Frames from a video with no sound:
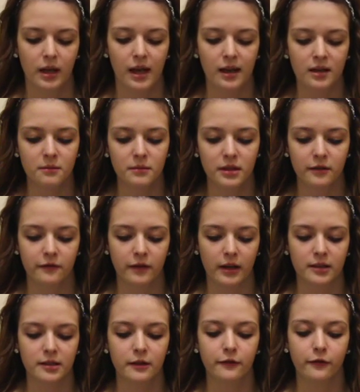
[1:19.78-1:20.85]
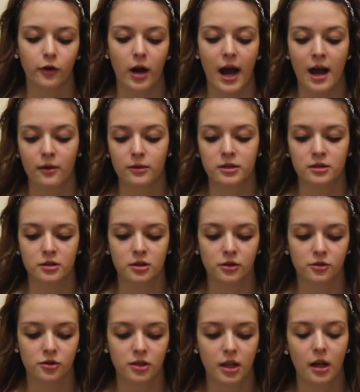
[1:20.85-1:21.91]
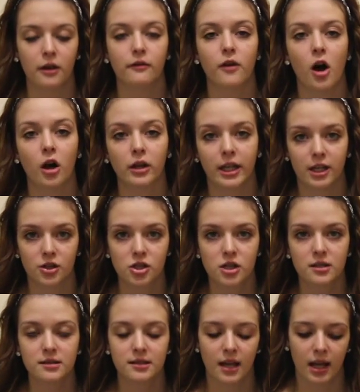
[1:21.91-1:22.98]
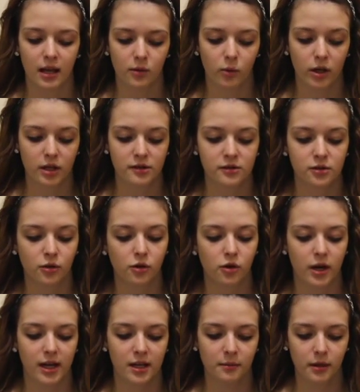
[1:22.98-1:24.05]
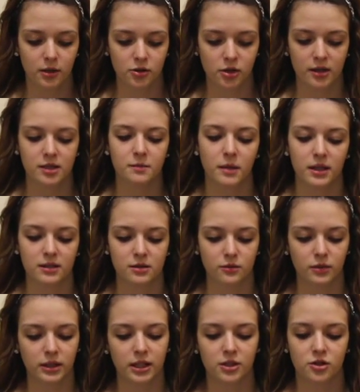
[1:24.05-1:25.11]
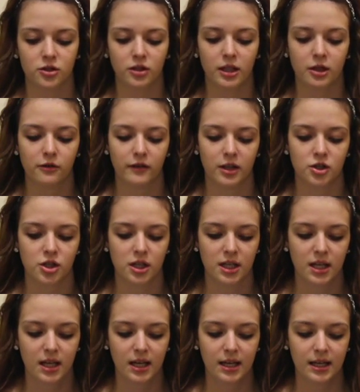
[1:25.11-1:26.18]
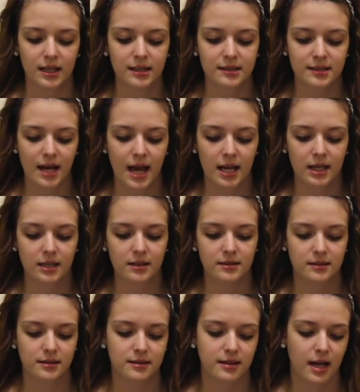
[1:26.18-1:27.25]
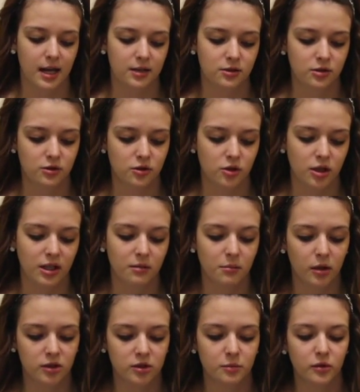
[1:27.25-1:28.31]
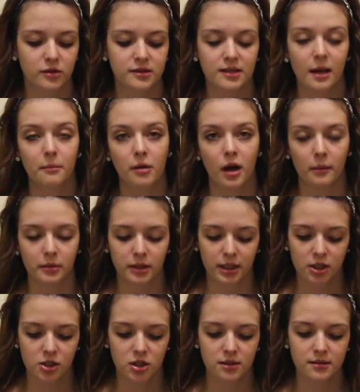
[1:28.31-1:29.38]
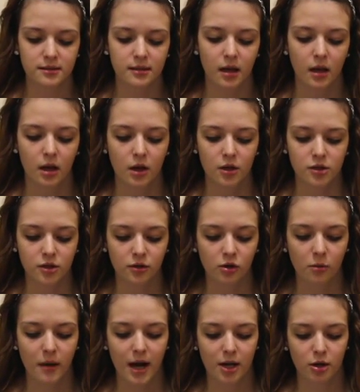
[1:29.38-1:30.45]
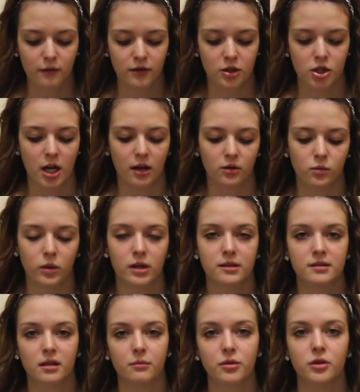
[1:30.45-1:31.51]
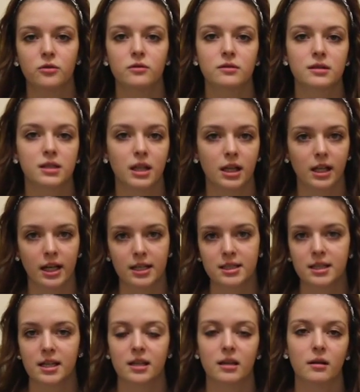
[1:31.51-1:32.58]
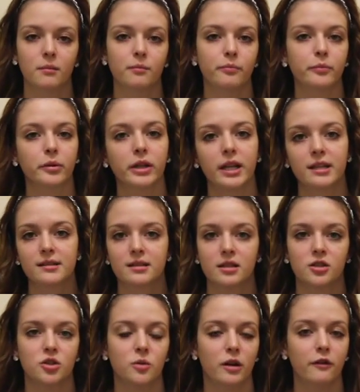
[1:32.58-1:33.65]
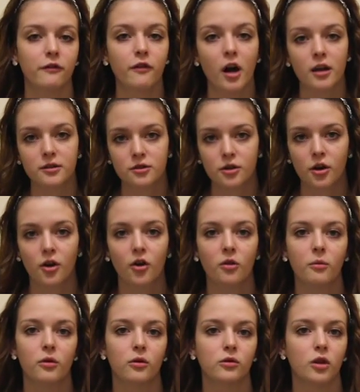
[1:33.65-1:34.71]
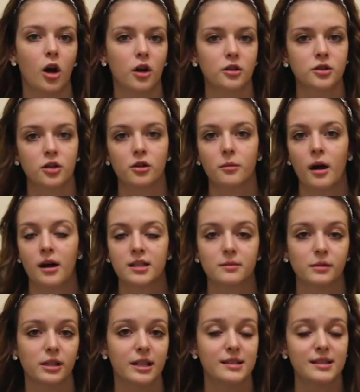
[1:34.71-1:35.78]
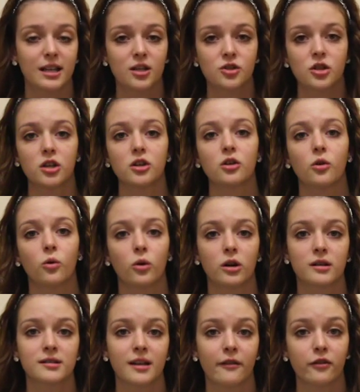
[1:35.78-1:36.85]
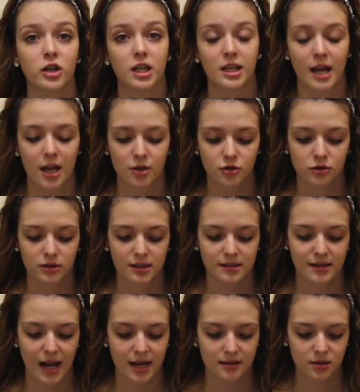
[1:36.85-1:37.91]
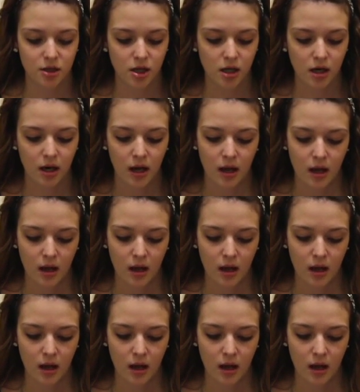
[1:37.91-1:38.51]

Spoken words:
It can be effective for at-risk children of all ages, and what is so great about trust-based relational intervention is that it is designed to treat multiple subpopulations. So no matter if the child was abused, neglected, placed into a foster home, long-term hospitalization, or suffered a natural disaster,